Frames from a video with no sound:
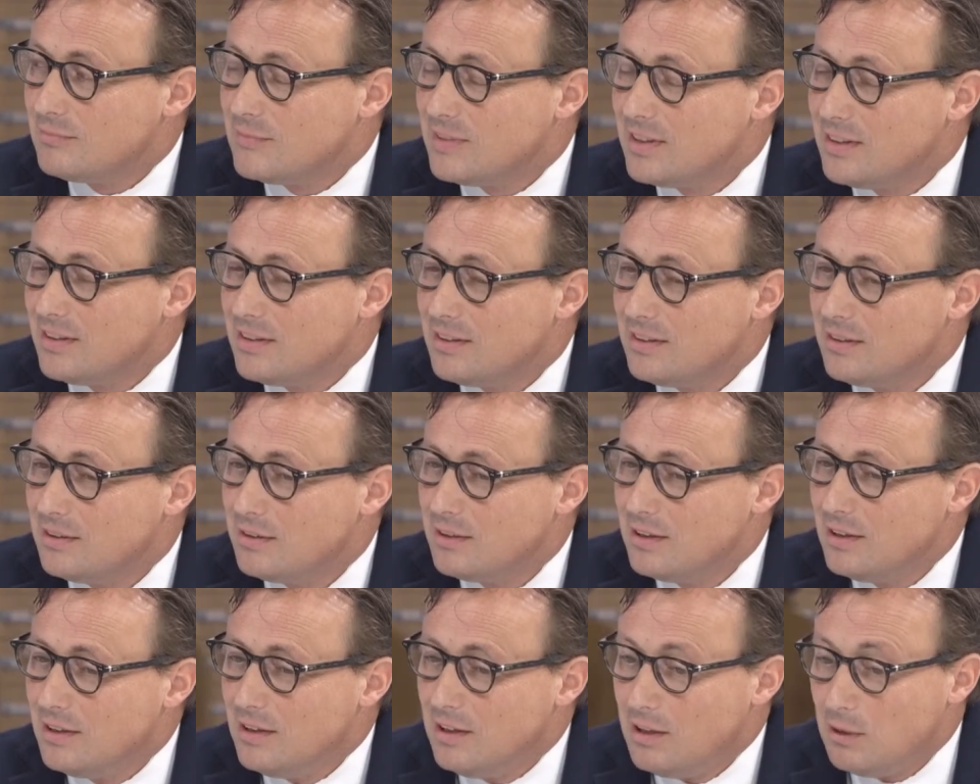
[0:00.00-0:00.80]
Yeah,
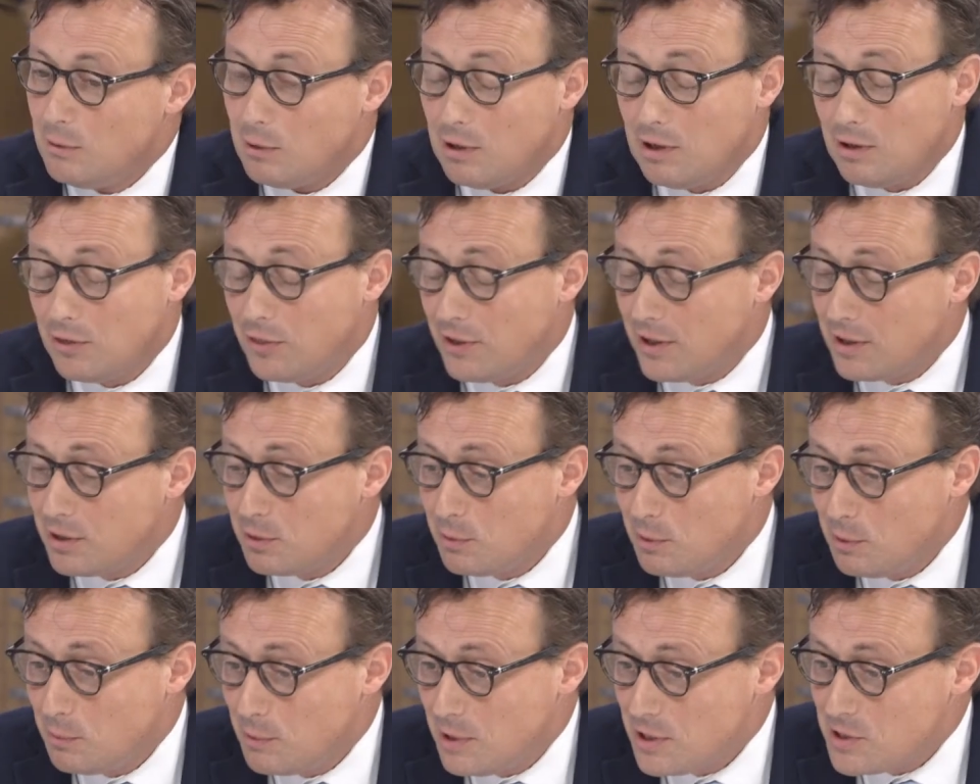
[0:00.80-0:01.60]
well, thank you
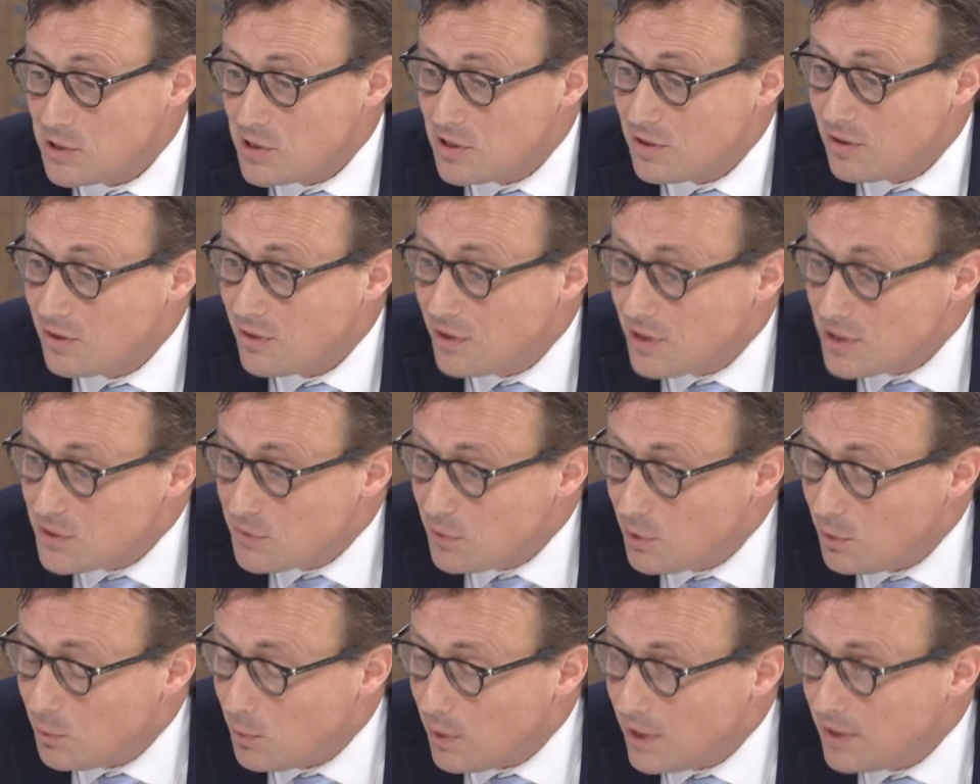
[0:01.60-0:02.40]
very much, and thanks
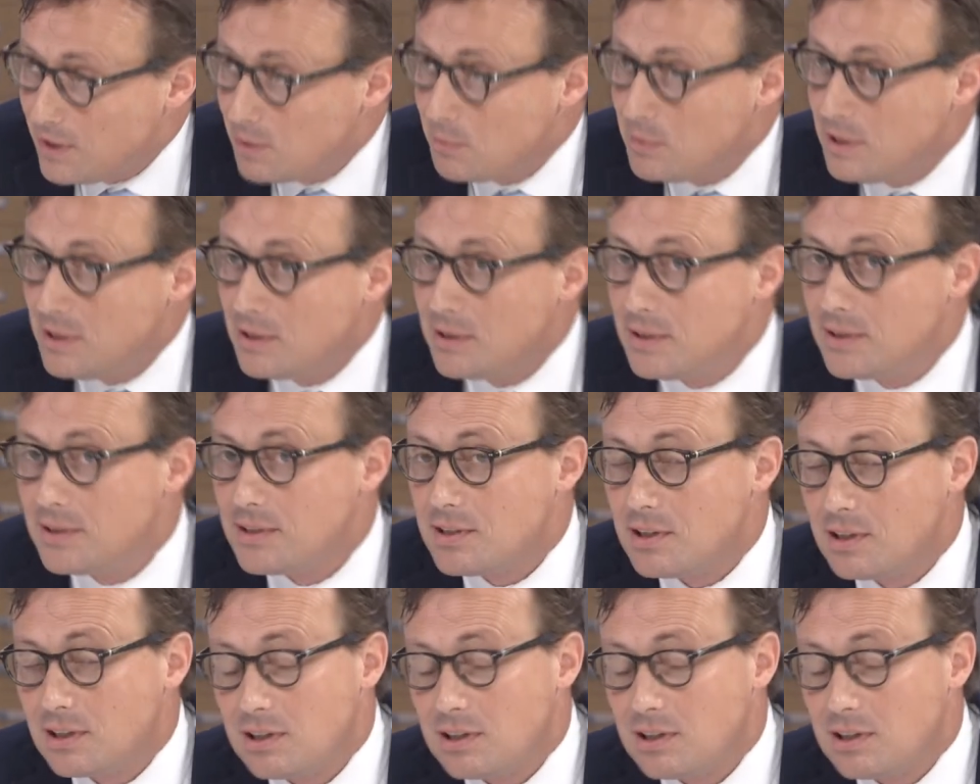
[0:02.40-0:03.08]
for inviting me and uh,